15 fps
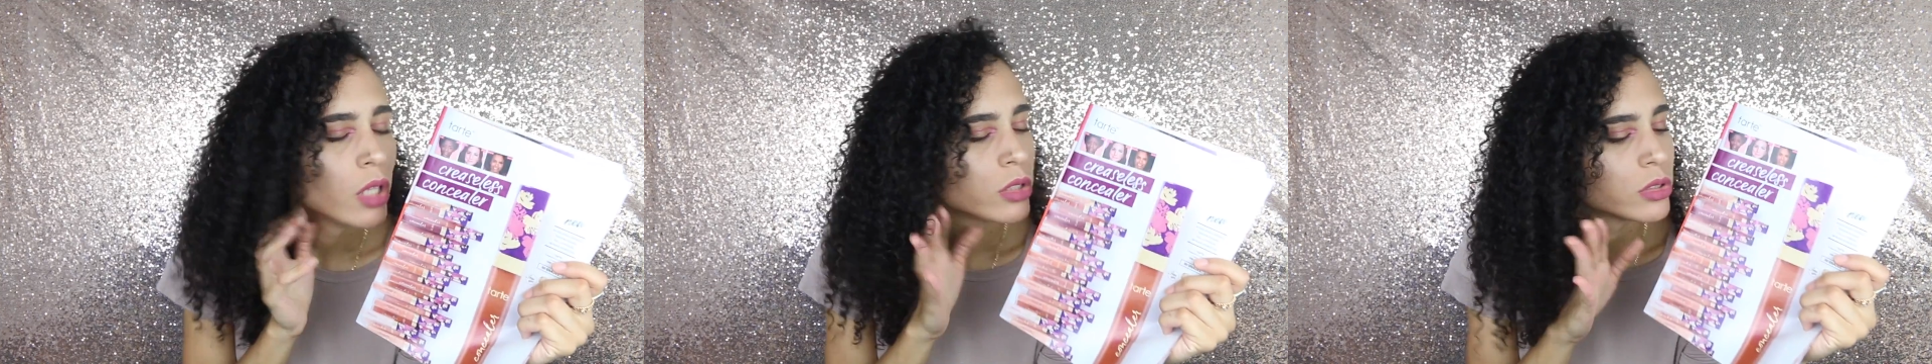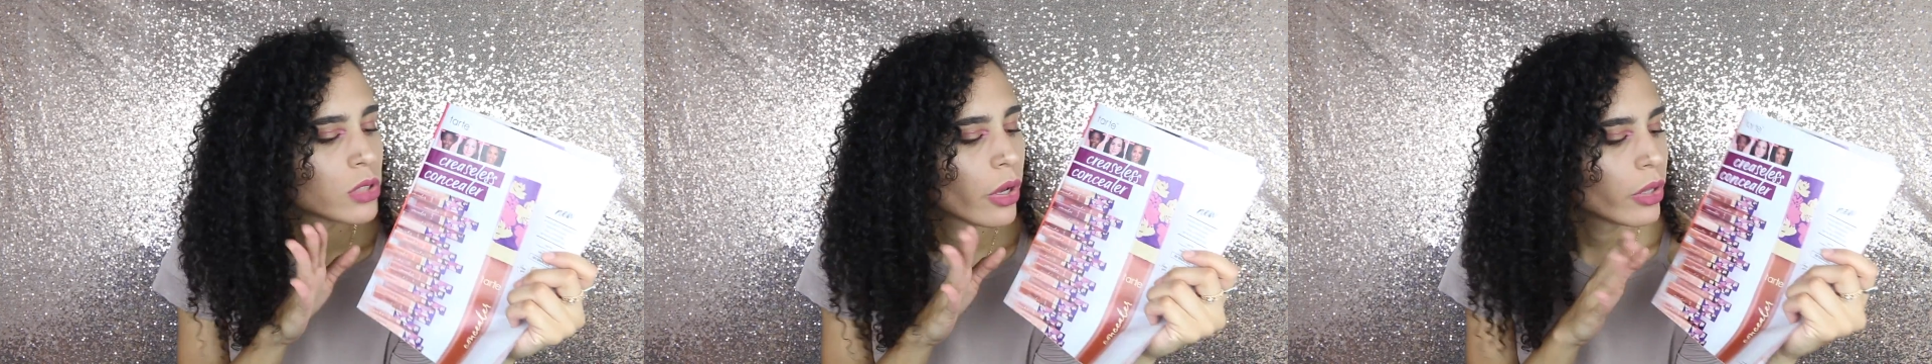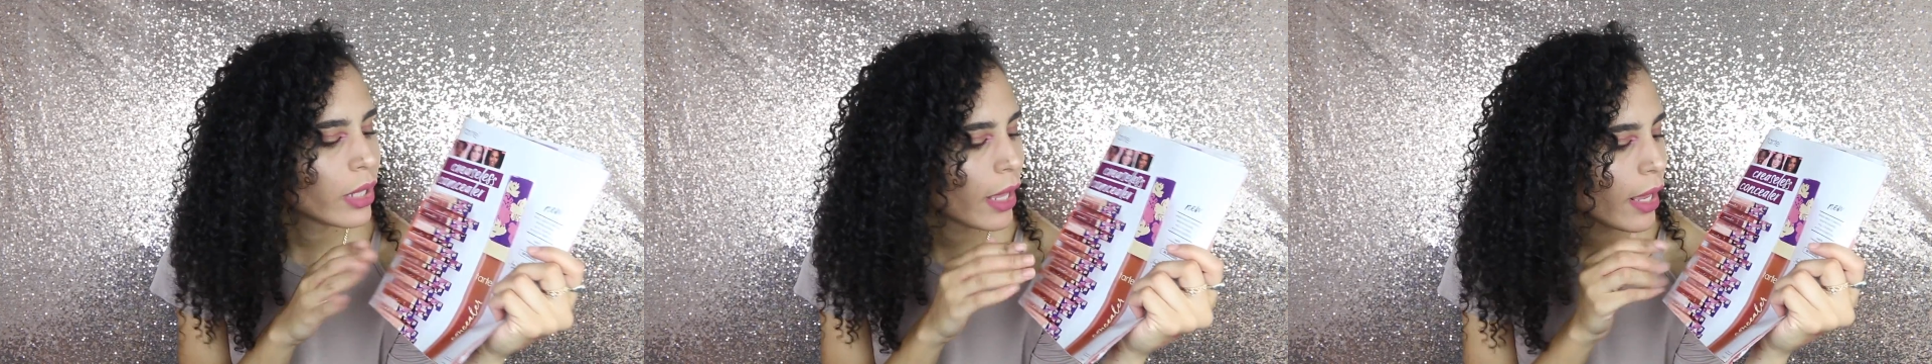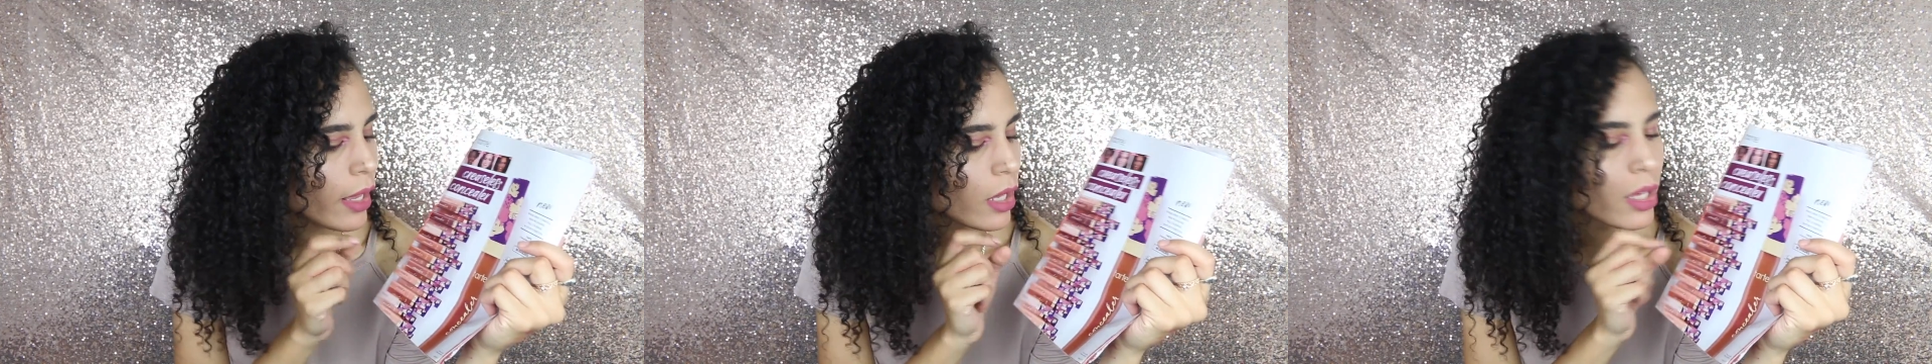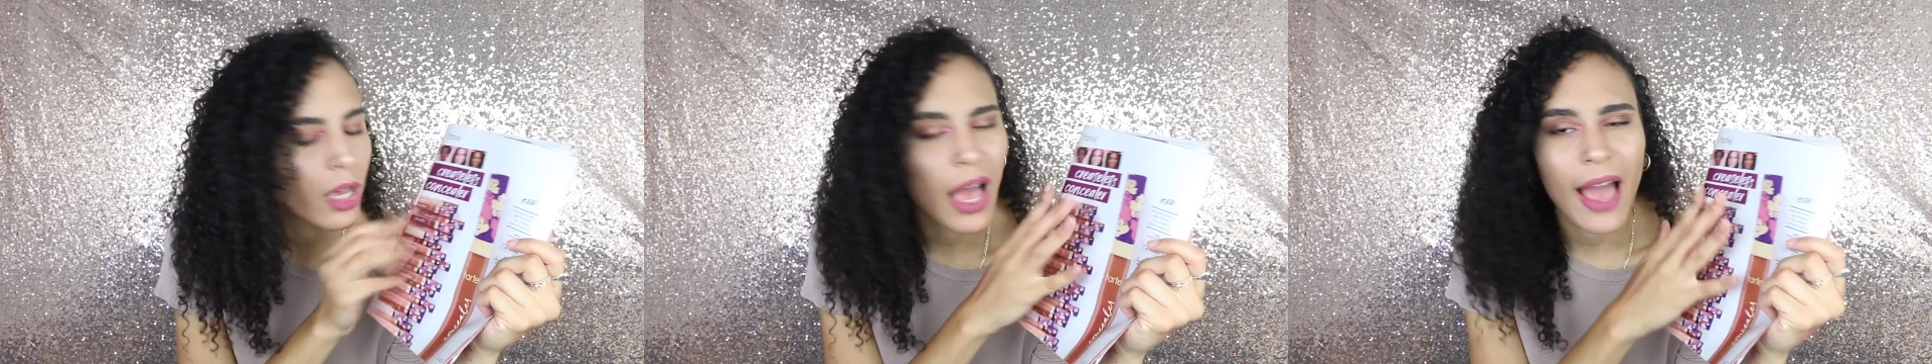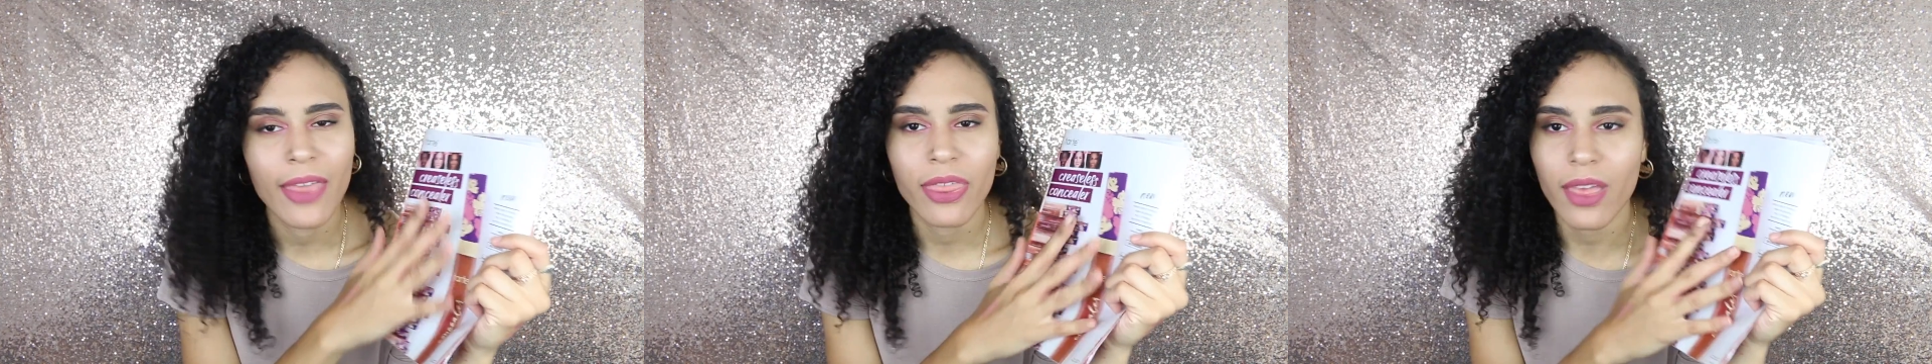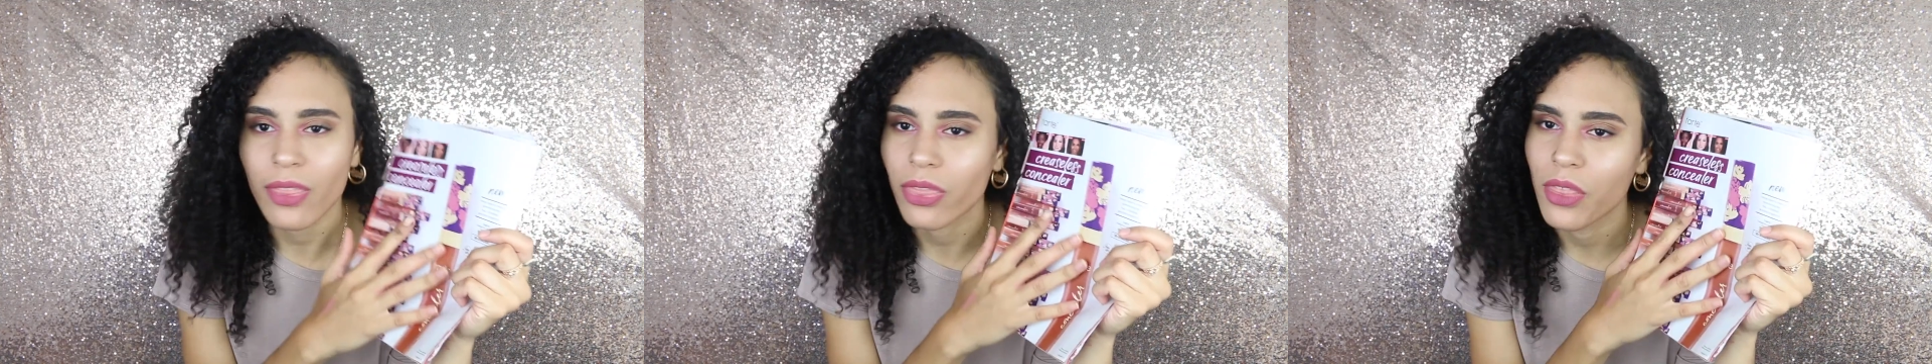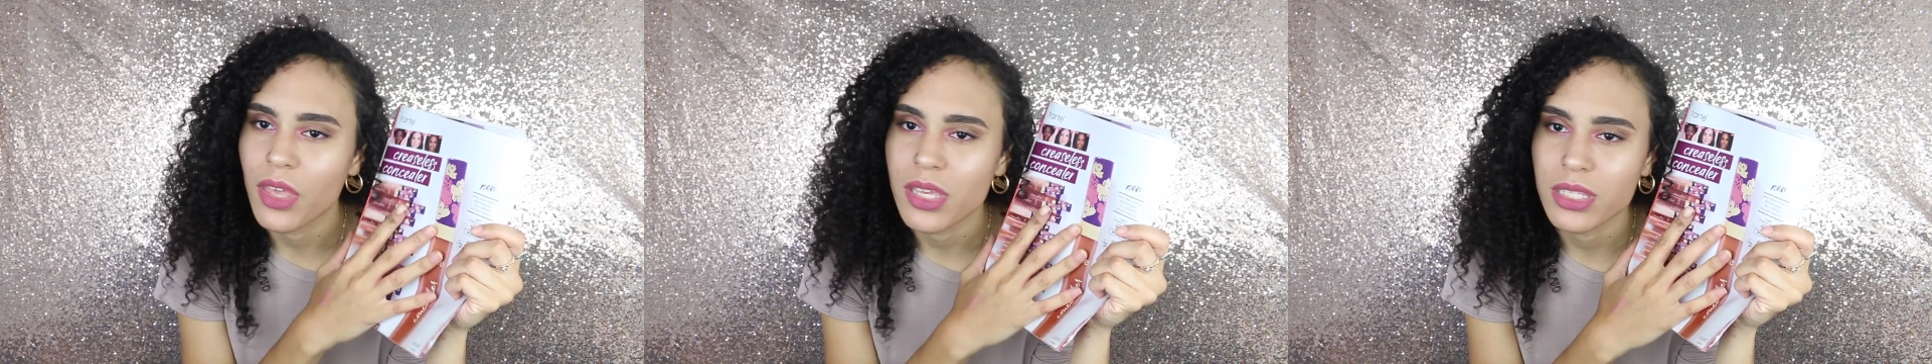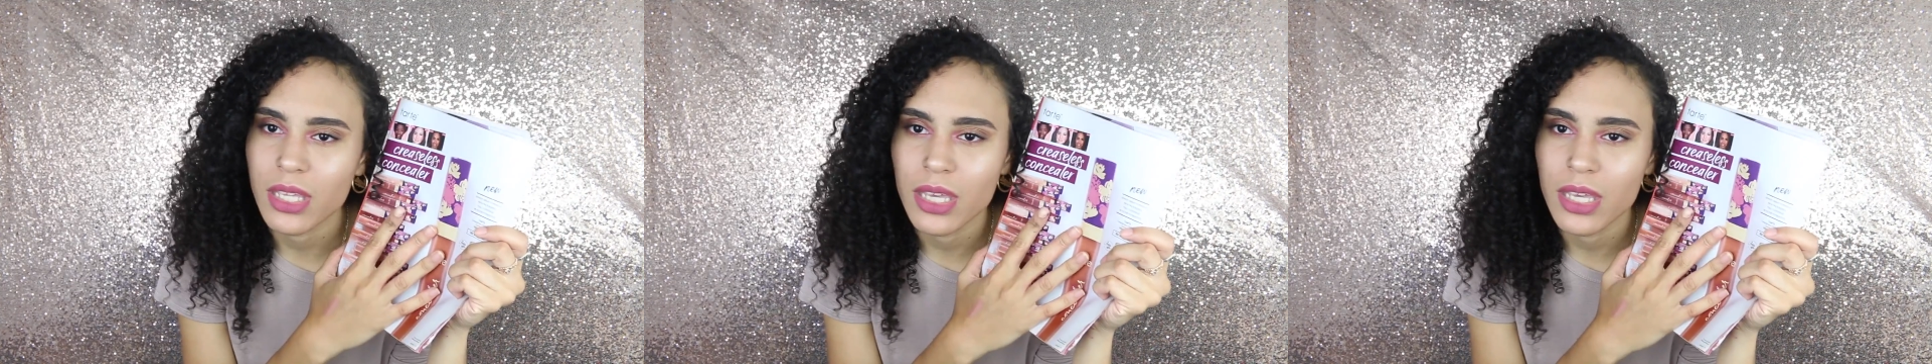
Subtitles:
So like, I think this